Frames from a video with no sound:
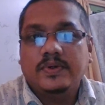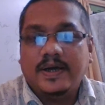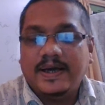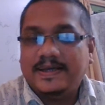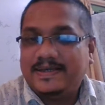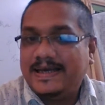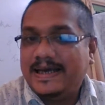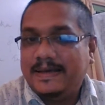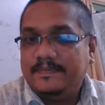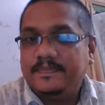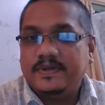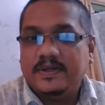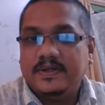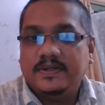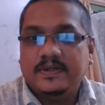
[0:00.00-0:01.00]

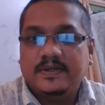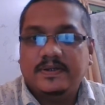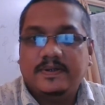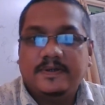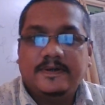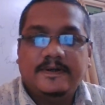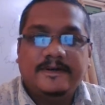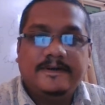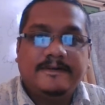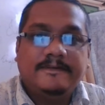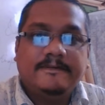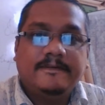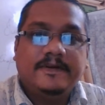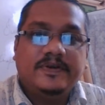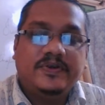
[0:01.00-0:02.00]
attempt
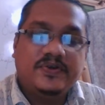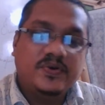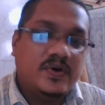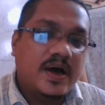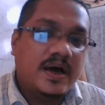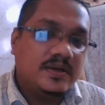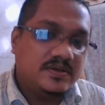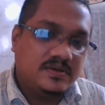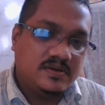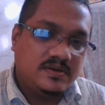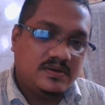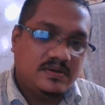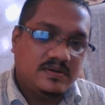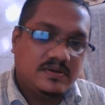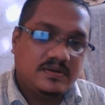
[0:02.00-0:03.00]
your
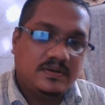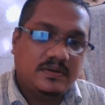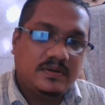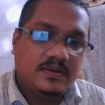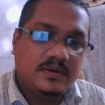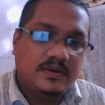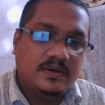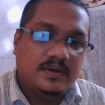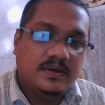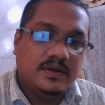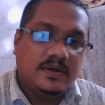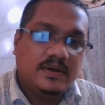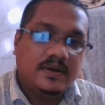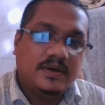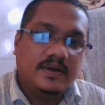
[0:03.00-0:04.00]
answers
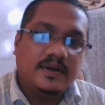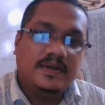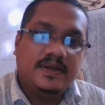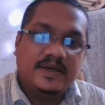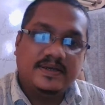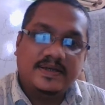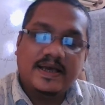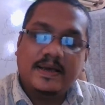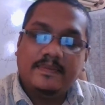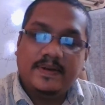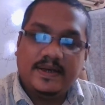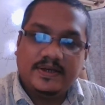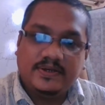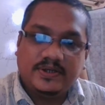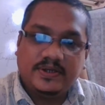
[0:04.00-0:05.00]
in the
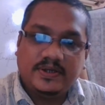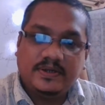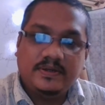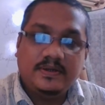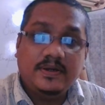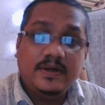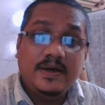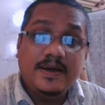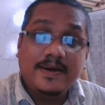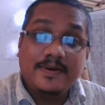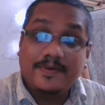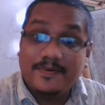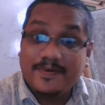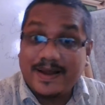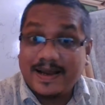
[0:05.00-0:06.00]
examination
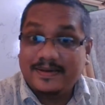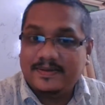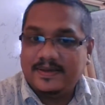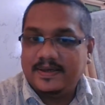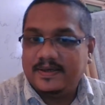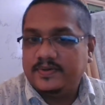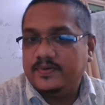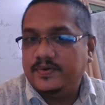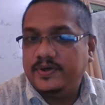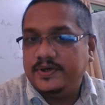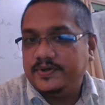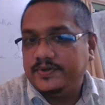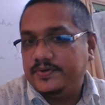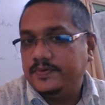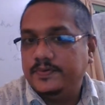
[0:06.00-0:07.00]
rather than
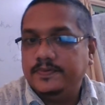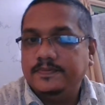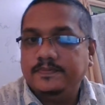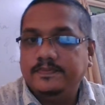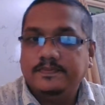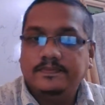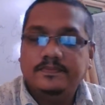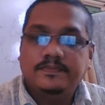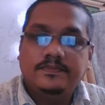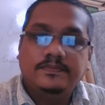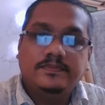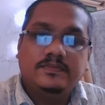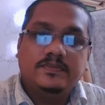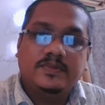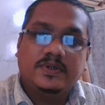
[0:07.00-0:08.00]
going to
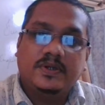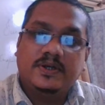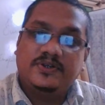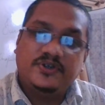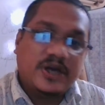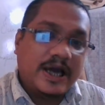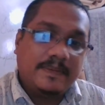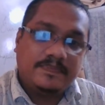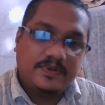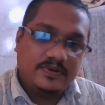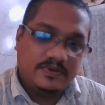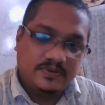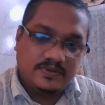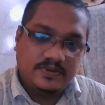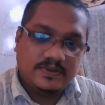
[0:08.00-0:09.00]
the
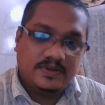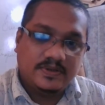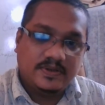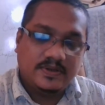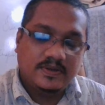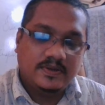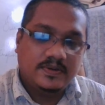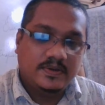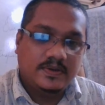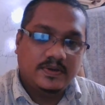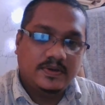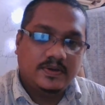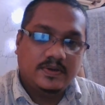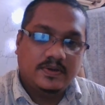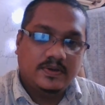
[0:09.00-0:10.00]
chapters.
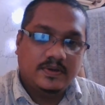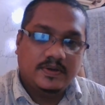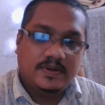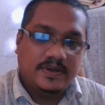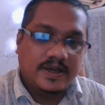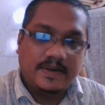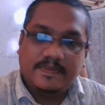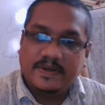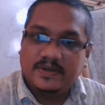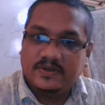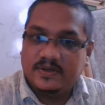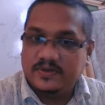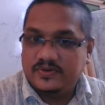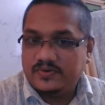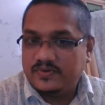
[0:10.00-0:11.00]
That means
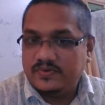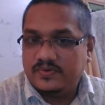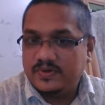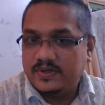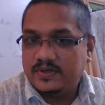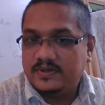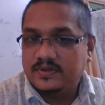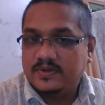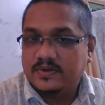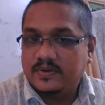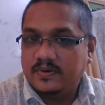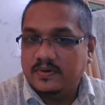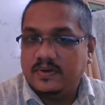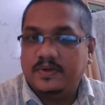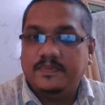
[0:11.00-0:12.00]
the stories
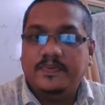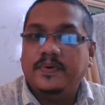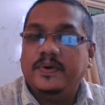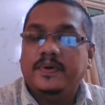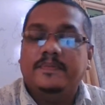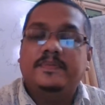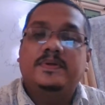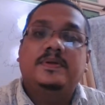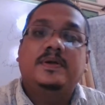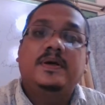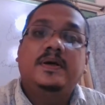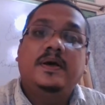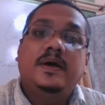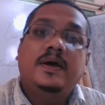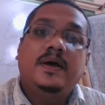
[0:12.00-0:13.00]
or the poems.
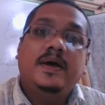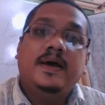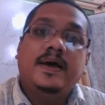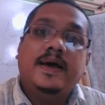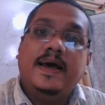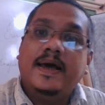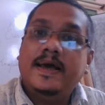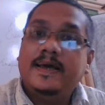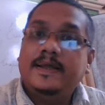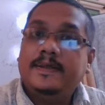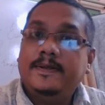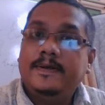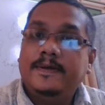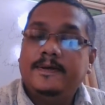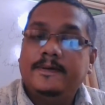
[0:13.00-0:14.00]

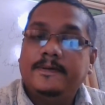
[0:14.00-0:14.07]
And